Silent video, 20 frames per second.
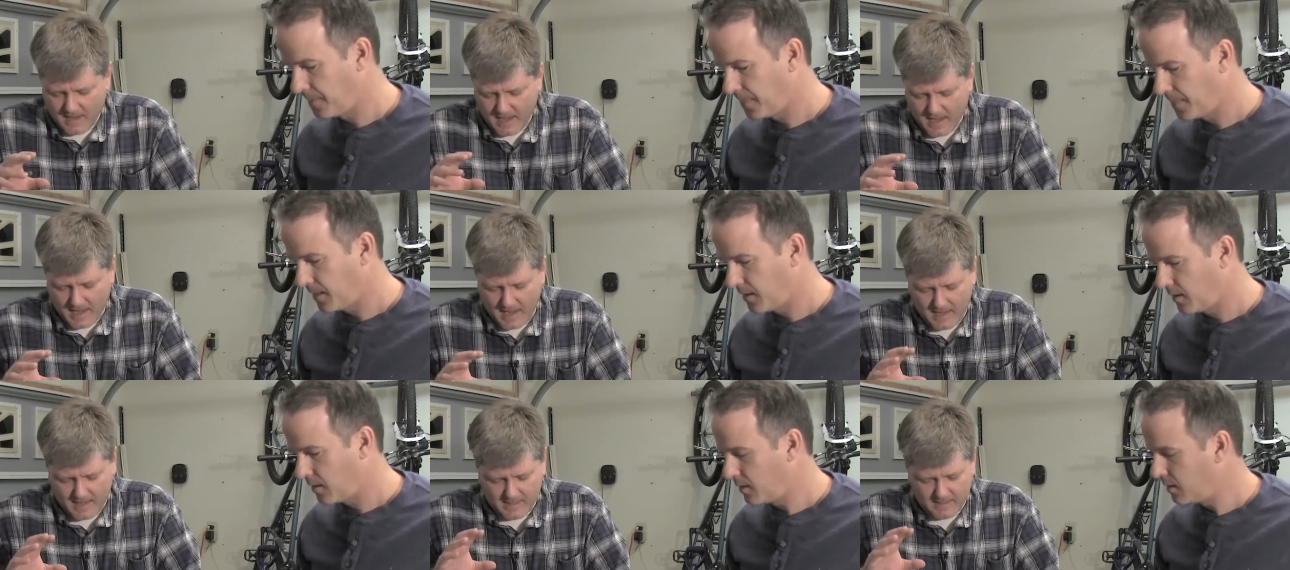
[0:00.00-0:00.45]

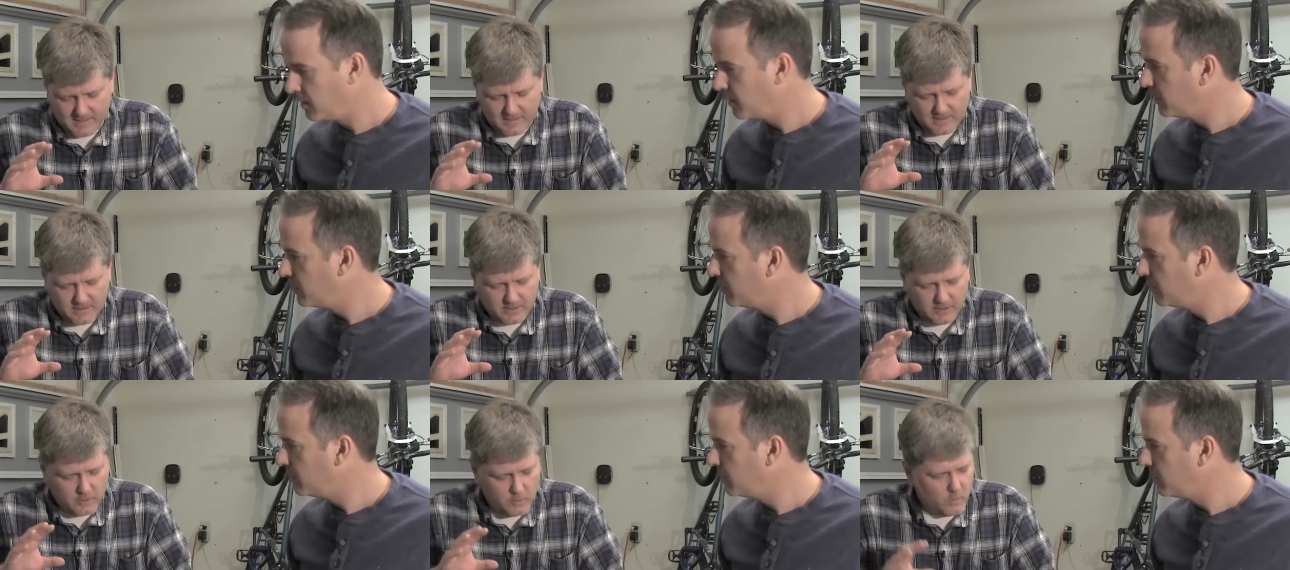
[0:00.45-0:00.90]

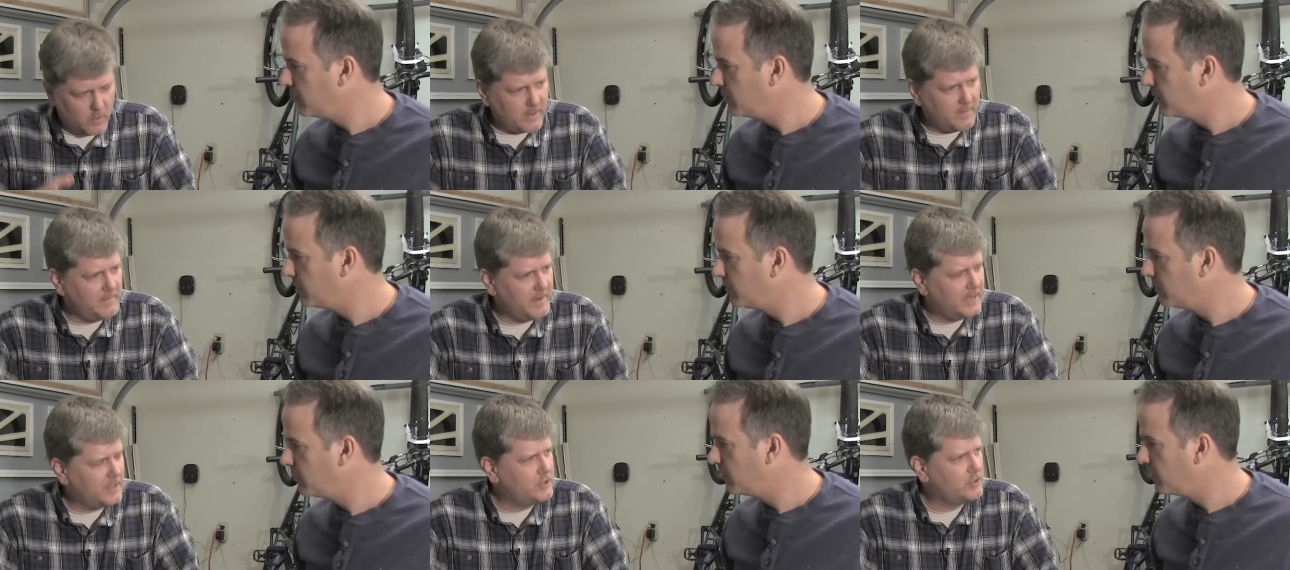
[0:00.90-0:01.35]
Speaker 1: and you
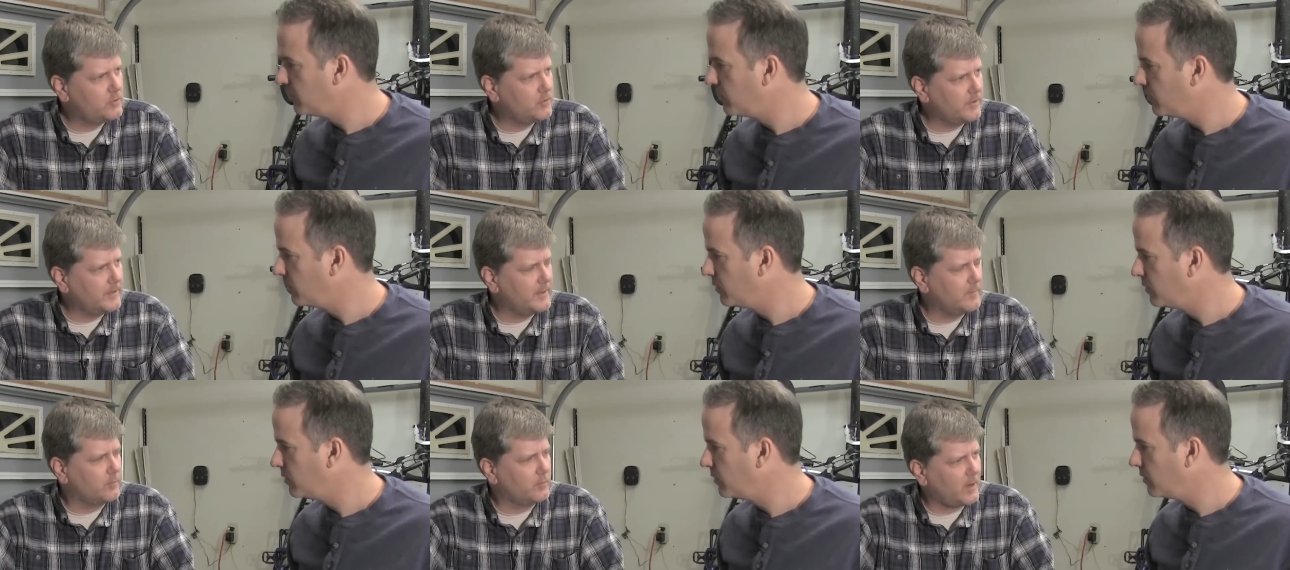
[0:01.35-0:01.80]
want to make
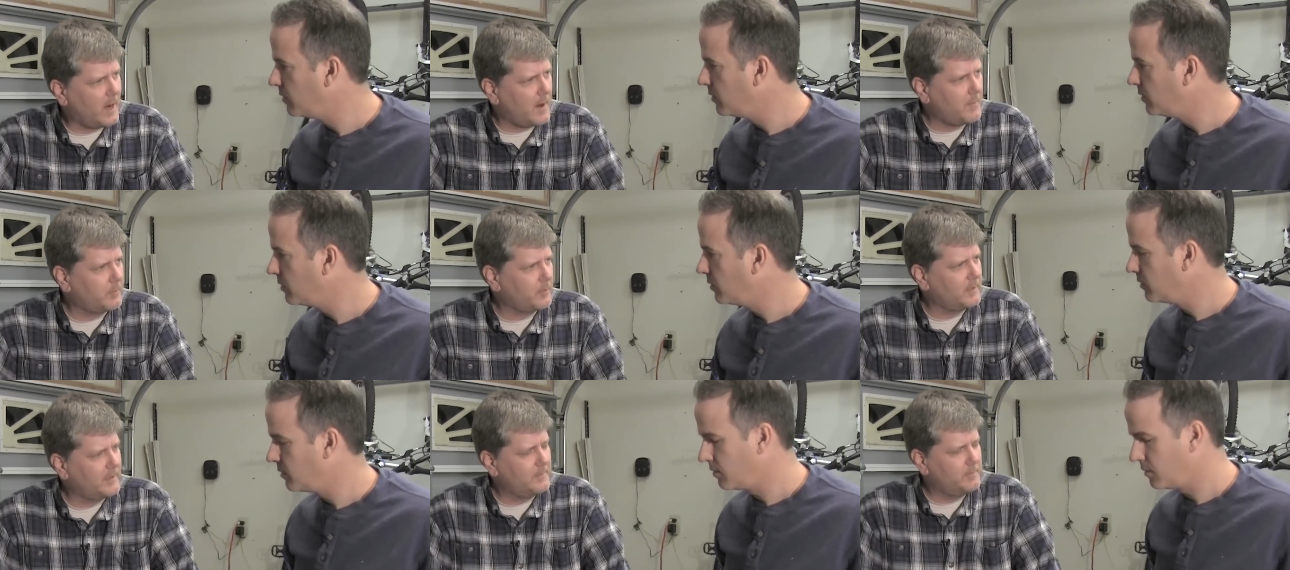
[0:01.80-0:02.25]
sure you
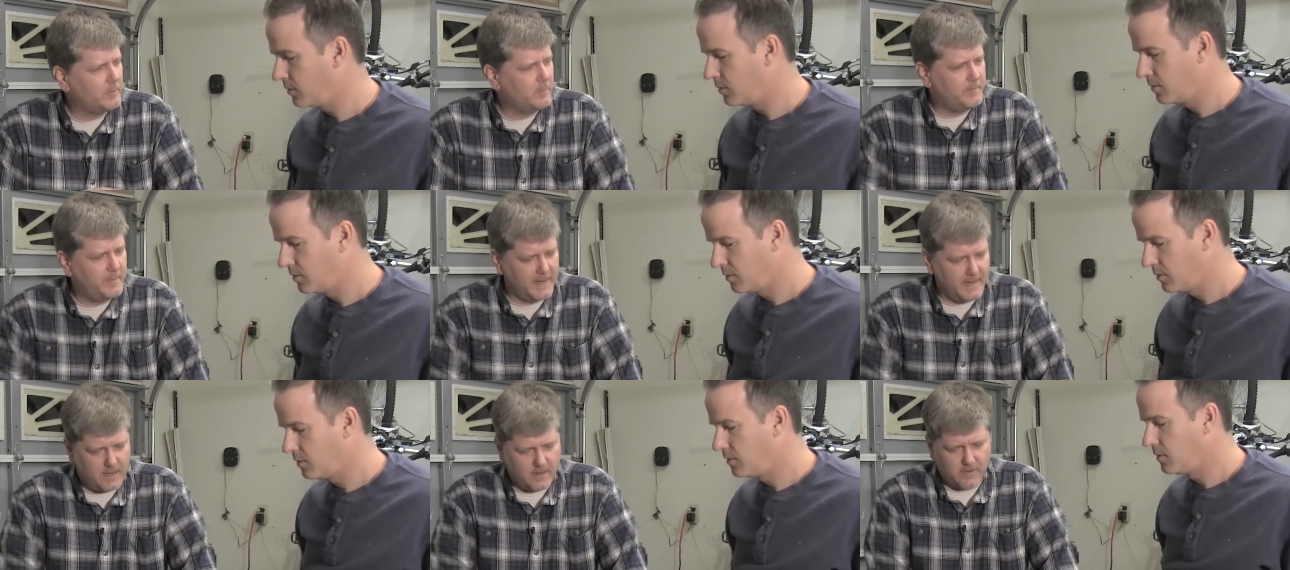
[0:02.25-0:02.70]
properly
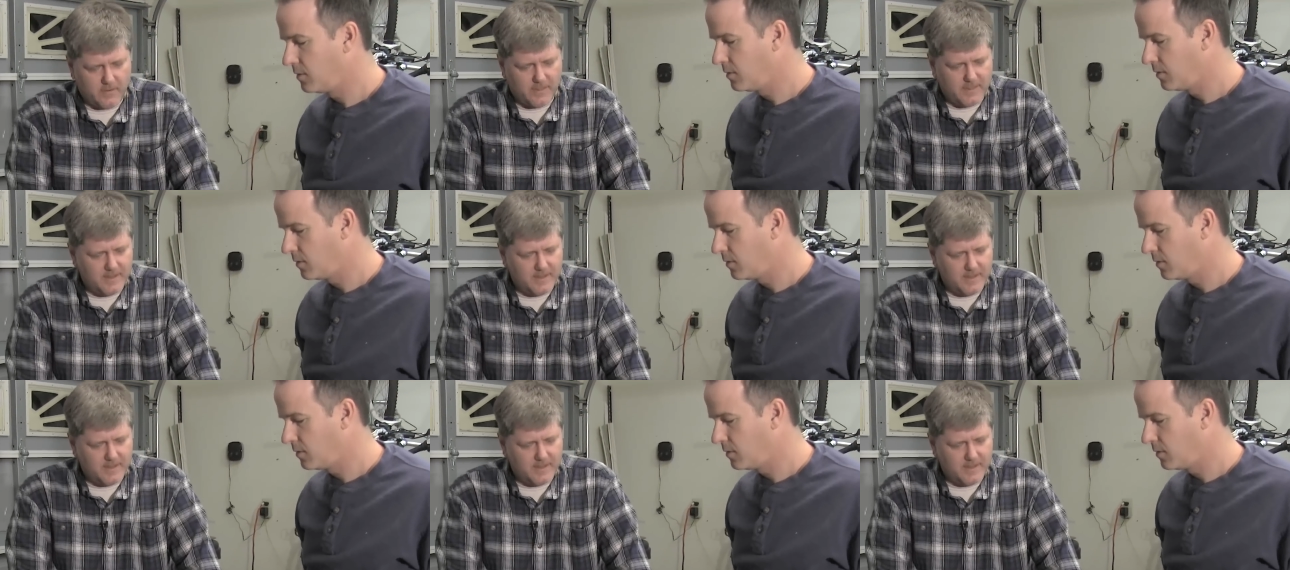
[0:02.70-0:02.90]
prepare